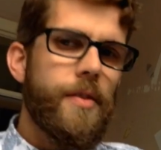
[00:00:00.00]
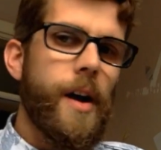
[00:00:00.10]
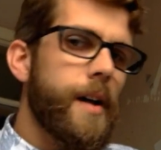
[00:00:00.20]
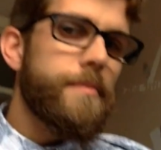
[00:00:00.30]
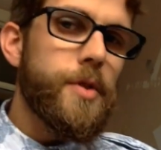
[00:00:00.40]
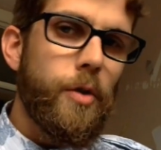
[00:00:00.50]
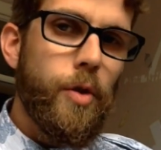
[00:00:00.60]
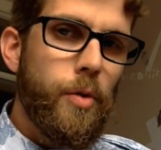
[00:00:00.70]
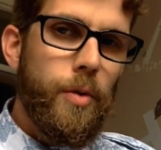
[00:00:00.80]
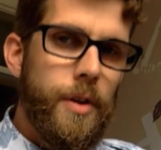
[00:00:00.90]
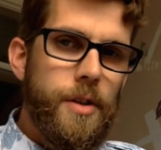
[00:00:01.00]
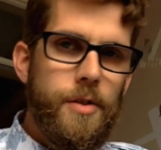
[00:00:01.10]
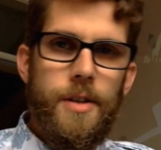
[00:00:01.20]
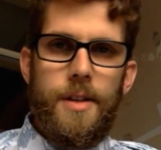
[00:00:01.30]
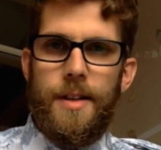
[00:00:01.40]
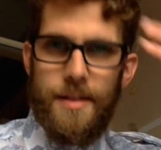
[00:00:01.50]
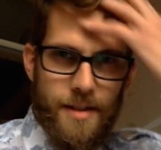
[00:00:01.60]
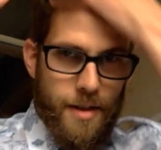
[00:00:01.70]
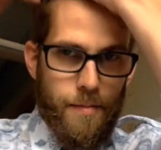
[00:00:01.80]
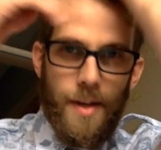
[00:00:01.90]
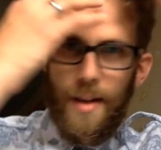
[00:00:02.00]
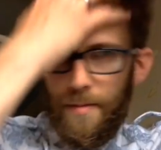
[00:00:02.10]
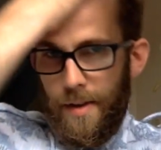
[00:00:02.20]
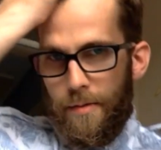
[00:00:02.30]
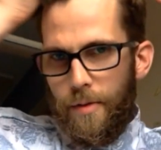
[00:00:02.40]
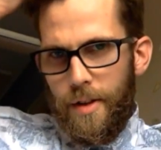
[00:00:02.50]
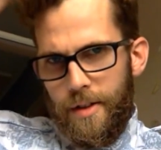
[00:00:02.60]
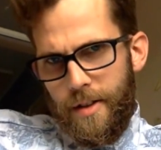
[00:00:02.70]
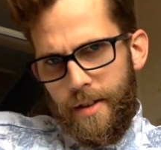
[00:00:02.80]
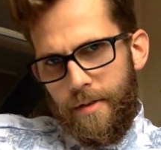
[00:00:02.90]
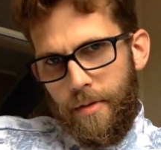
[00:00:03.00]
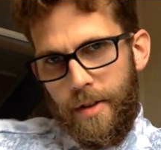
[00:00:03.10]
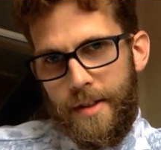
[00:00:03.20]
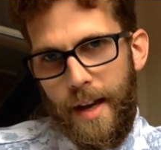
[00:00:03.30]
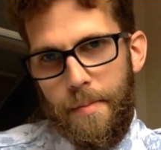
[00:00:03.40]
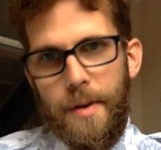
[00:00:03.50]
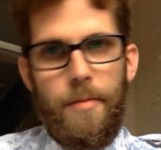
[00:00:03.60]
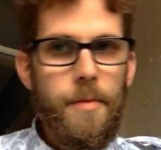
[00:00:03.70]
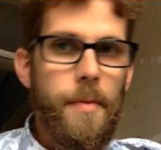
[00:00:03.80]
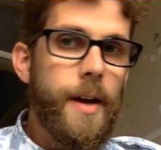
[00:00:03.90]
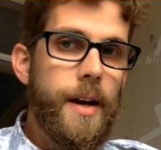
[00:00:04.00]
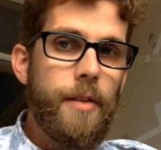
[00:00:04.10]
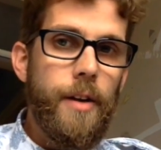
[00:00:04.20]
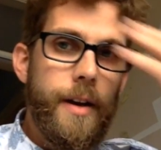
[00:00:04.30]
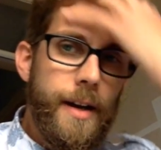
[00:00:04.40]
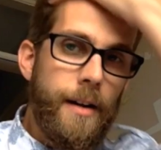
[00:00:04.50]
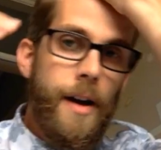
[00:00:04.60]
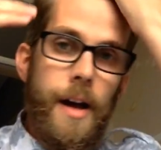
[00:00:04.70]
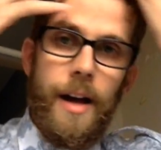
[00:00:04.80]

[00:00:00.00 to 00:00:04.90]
that I'm so cool and you should listen to me. I mean, look at what is happening with my hair right now.